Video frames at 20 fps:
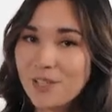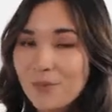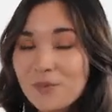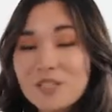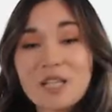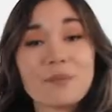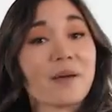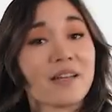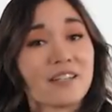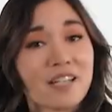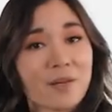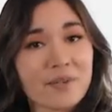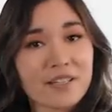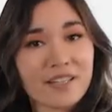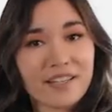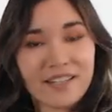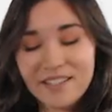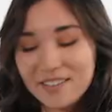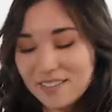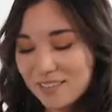When the pandemic
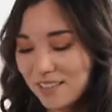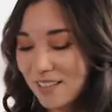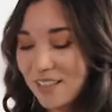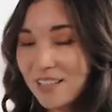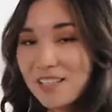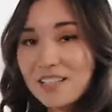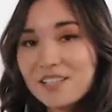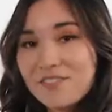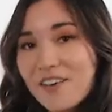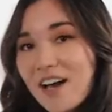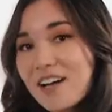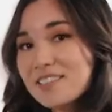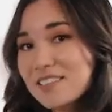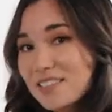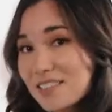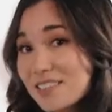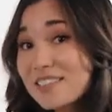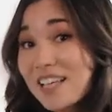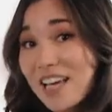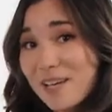hit, the
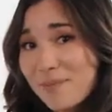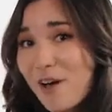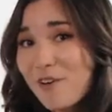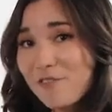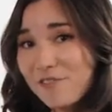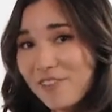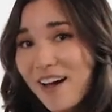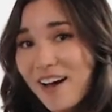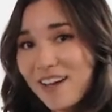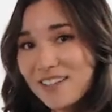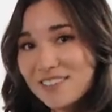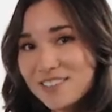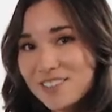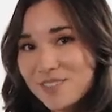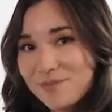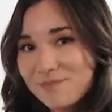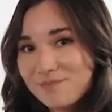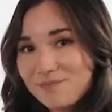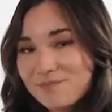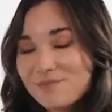vaccines came out
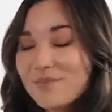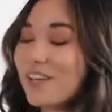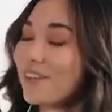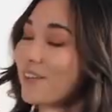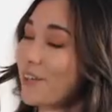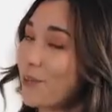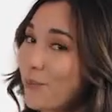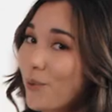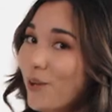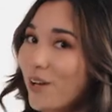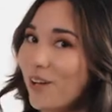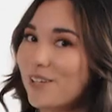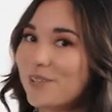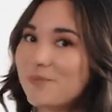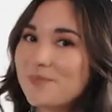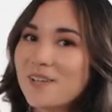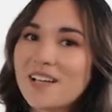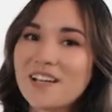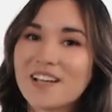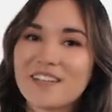fast, and they work,
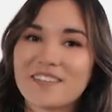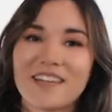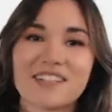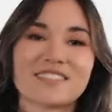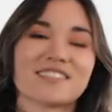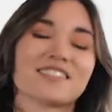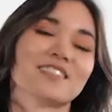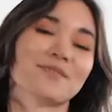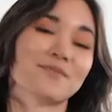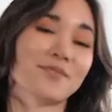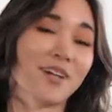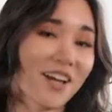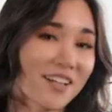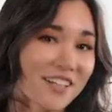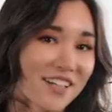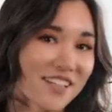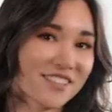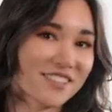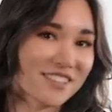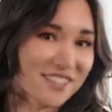thanks to some
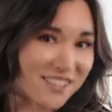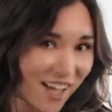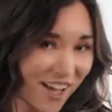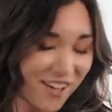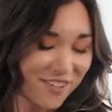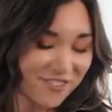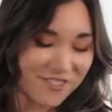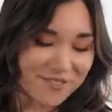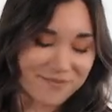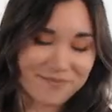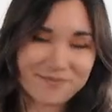cutting-edge stuff.